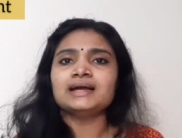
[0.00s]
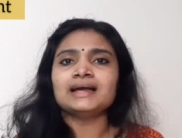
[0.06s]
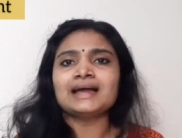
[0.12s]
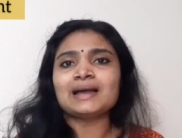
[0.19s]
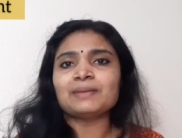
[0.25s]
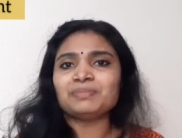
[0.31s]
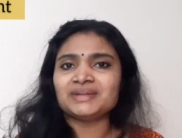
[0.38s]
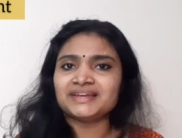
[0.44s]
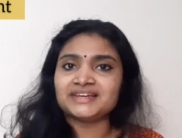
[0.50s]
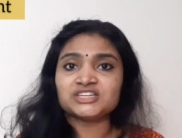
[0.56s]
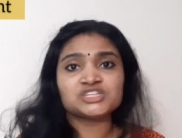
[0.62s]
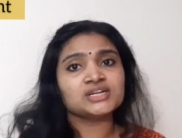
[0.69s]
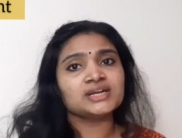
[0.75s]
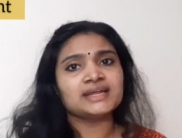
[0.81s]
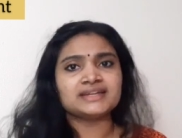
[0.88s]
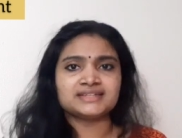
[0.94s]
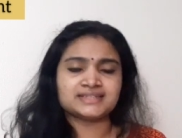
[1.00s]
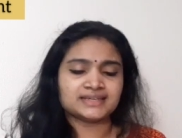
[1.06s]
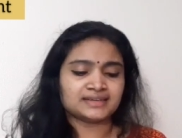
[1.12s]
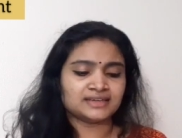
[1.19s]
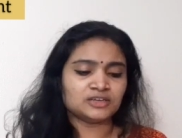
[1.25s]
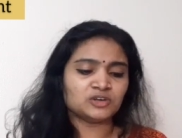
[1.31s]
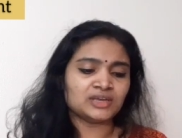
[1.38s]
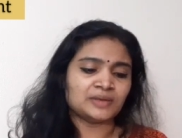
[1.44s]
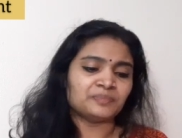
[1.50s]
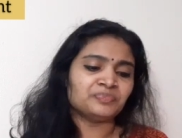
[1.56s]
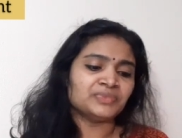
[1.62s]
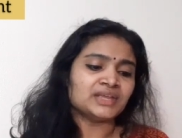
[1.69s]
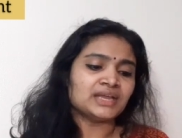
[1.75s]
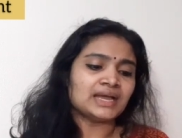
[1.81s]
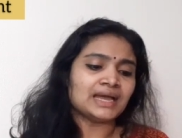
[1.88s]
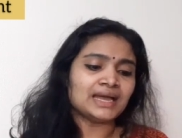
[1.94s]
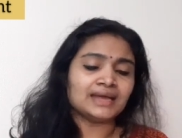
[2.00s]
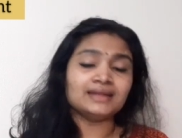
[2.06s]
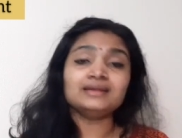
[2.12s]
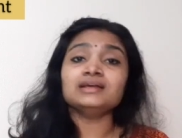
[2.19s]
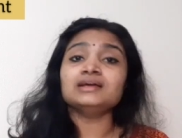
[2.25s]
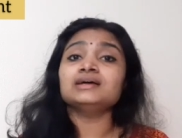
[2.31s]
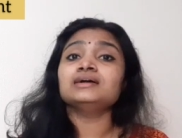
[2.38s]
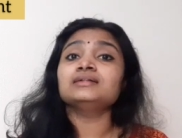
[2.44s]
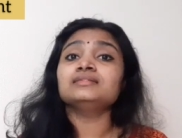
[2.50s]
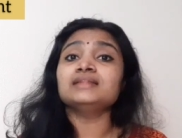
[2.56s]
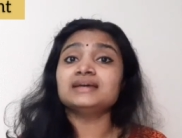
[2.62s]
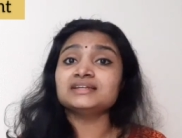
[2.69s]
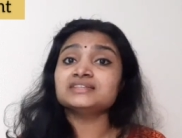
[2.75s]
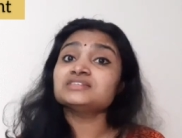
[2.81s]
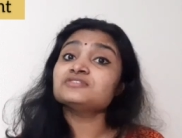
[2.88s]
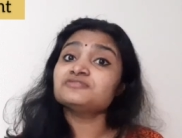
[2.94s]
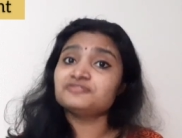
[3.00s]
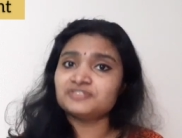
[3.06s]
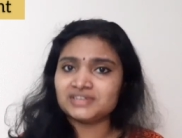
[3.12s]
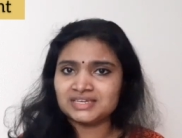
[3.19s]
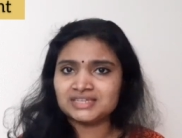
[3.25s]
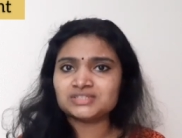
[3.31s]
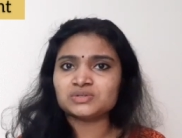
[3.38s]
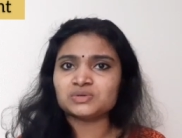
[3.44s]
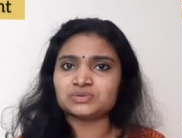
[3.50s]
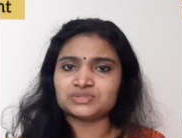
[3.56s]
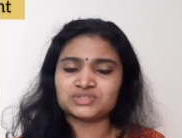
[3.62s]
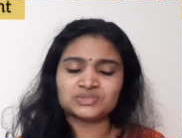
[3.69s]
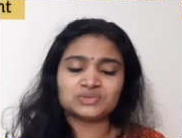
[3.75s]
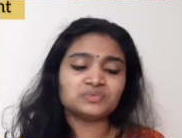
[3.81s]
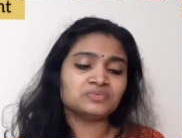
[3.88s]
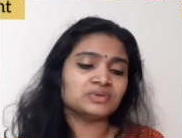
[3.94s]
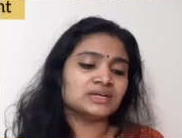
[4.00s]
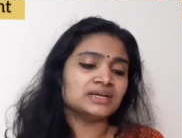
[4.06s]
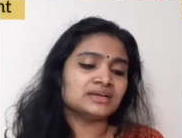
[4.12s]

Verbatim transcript: application entirely okay and there is a fees also